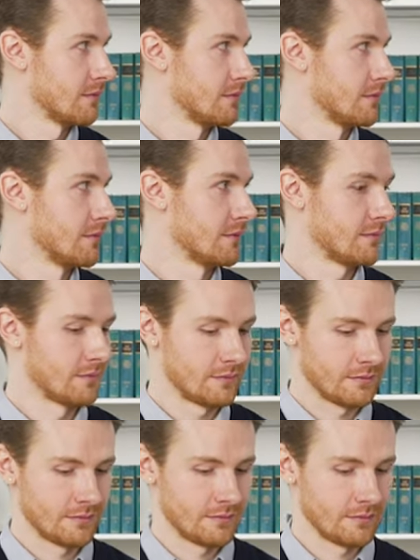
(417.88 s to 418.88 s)

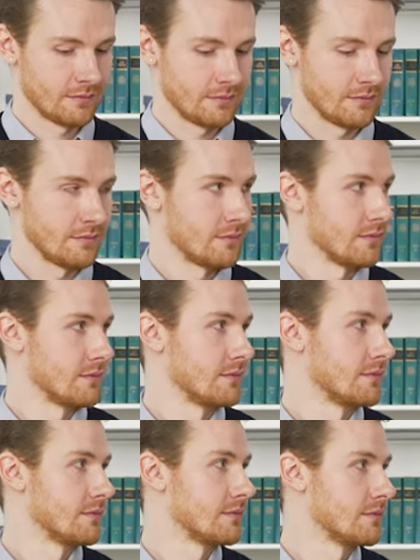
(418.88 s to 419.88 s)

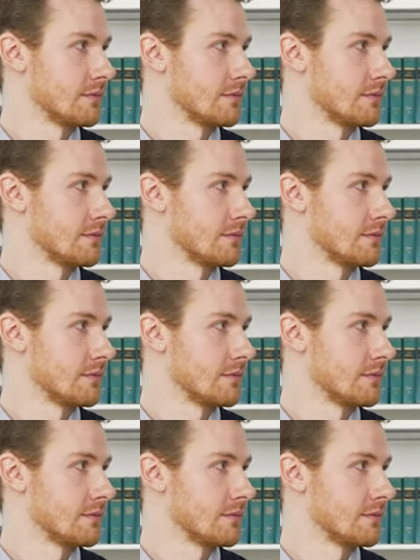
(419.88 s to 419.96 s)
This person isn't speaking.